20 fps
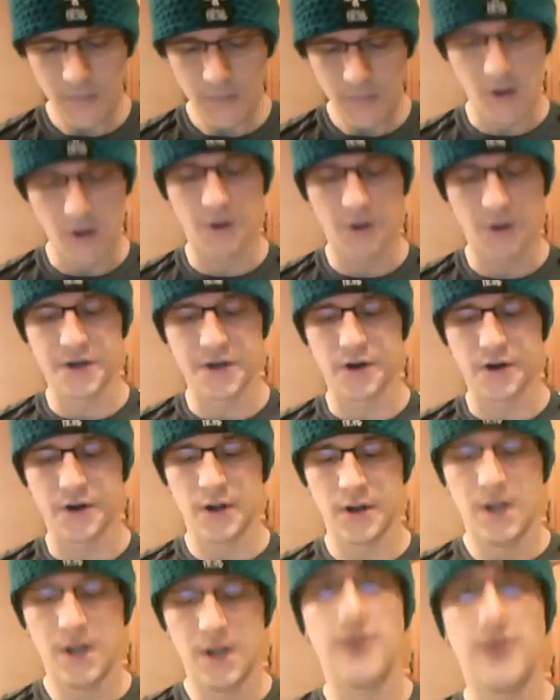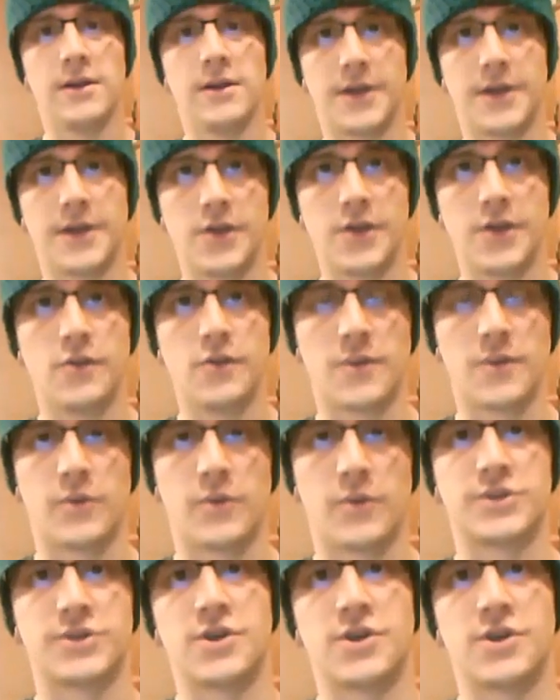All your legumes,
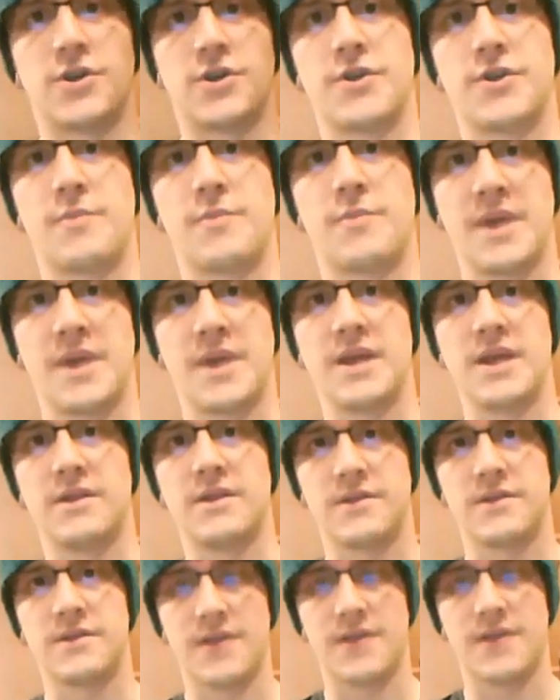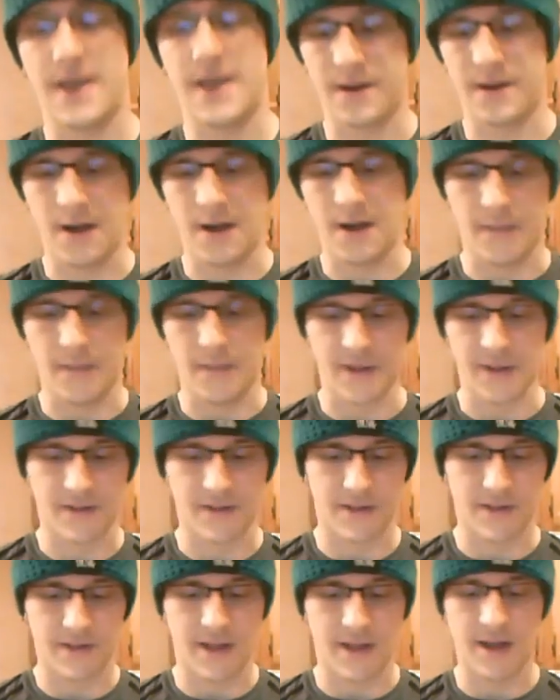which are your beans and
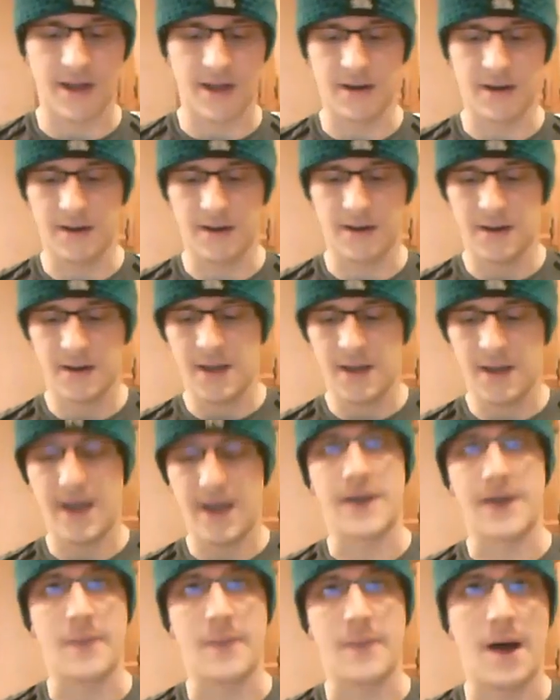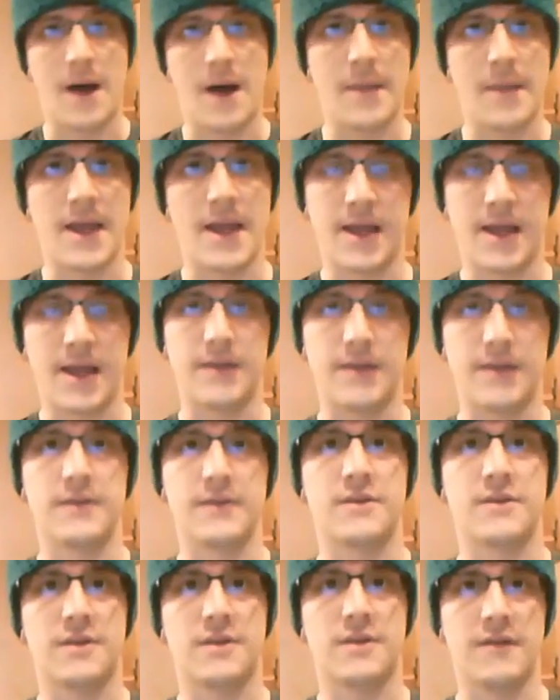hummus and edamame and
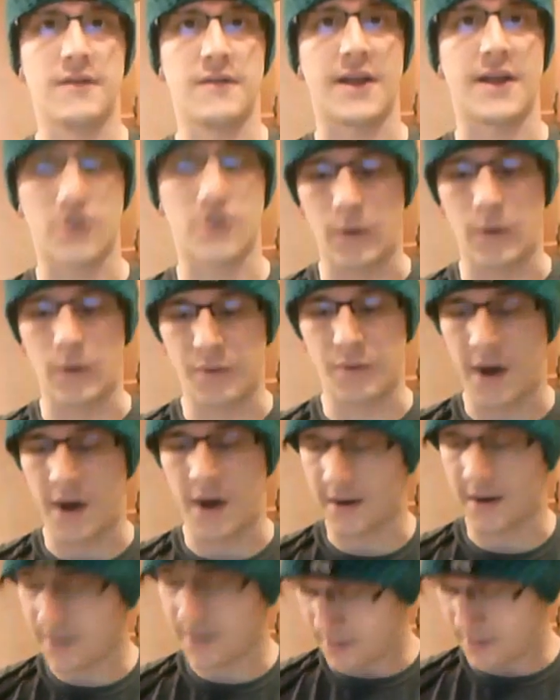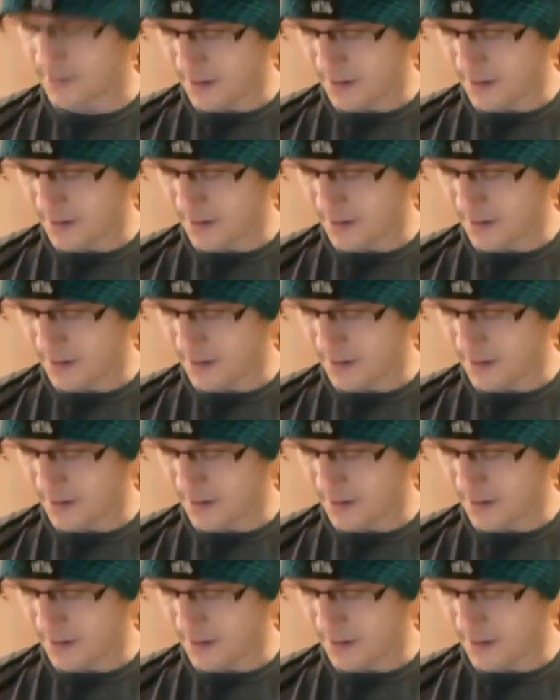stuff like soy products.